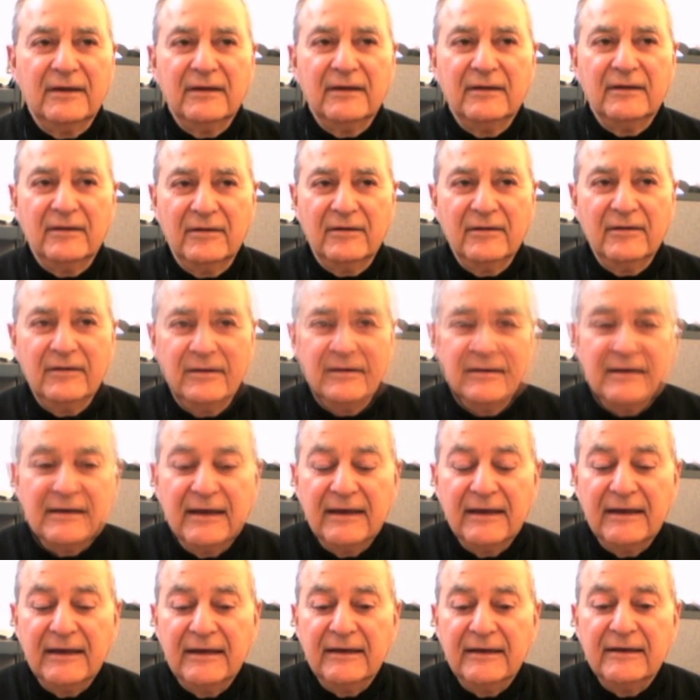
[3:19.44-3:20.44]
feel it. It
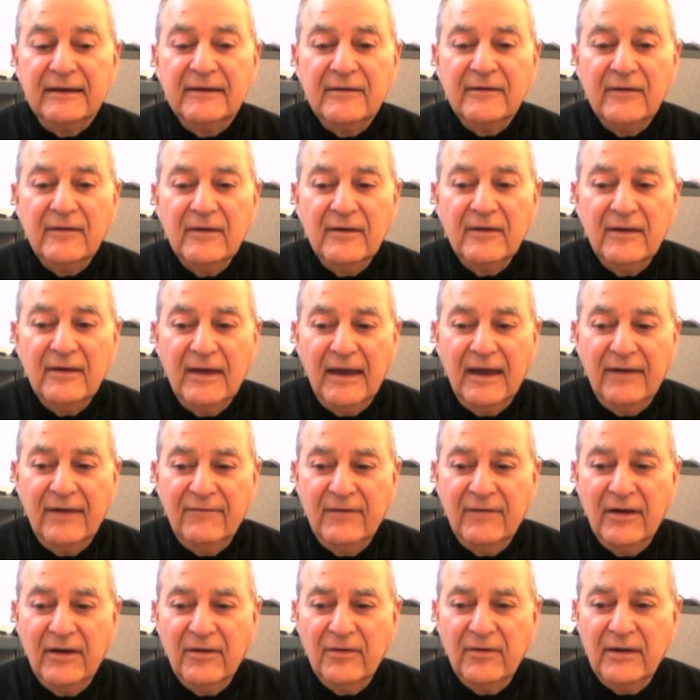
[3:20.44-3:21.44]
is a
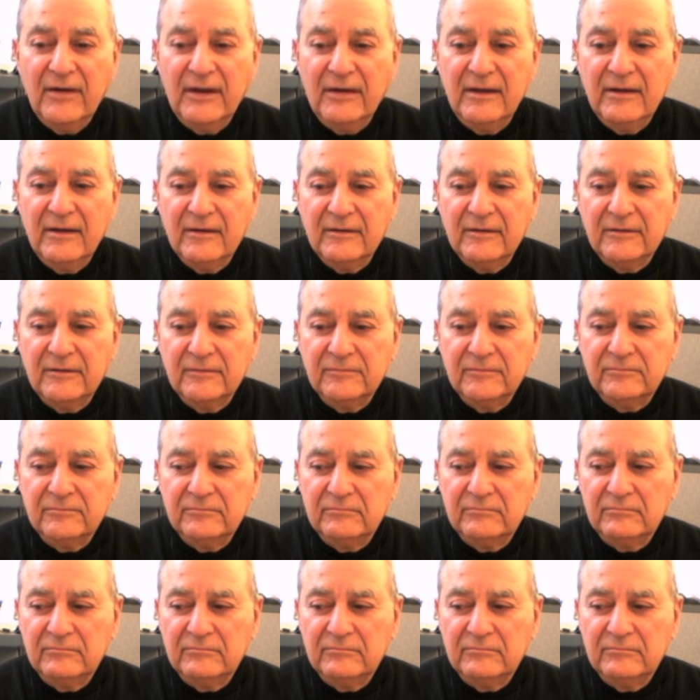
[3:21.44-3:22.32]
very